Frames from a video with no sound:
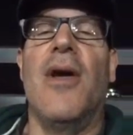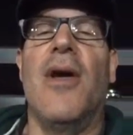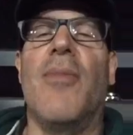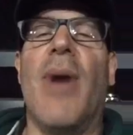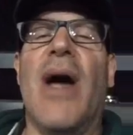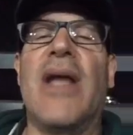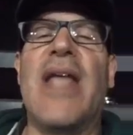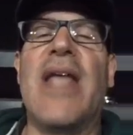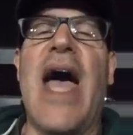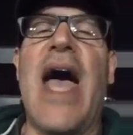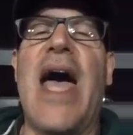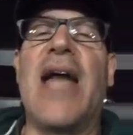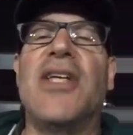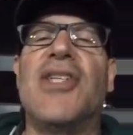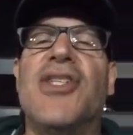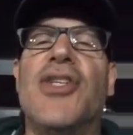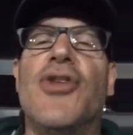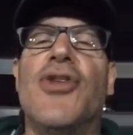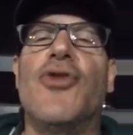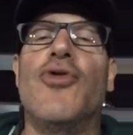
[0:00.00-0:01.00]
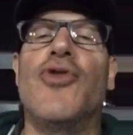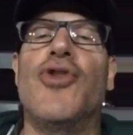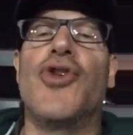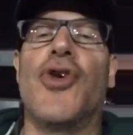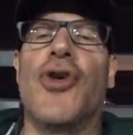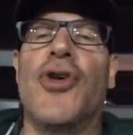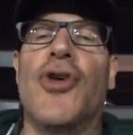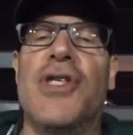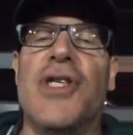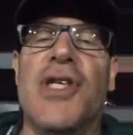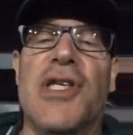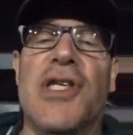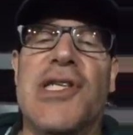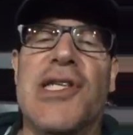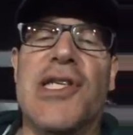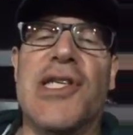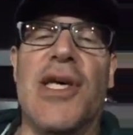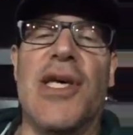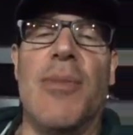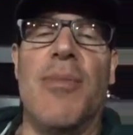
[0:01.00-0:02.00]
My dad is in New Jersey
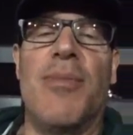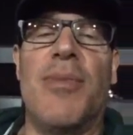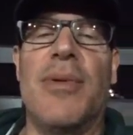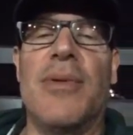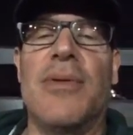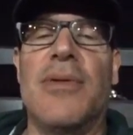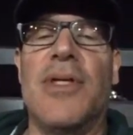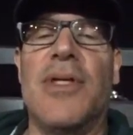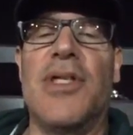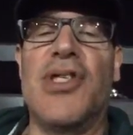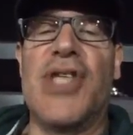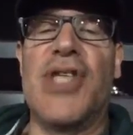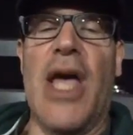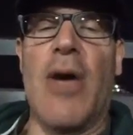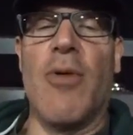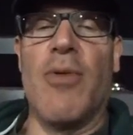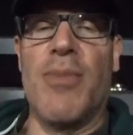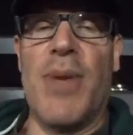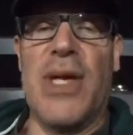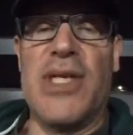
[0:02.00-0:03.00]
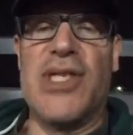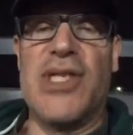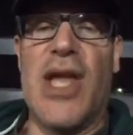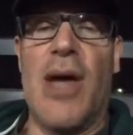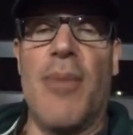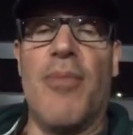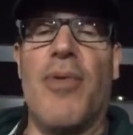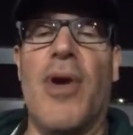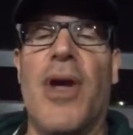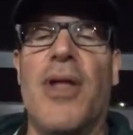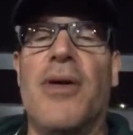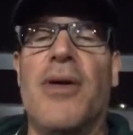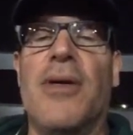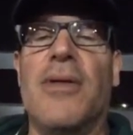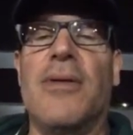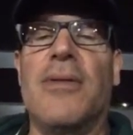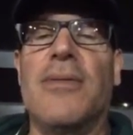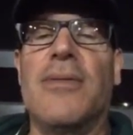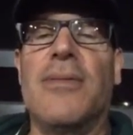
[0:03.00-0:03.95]
asleep. He's staying with my stepbrother.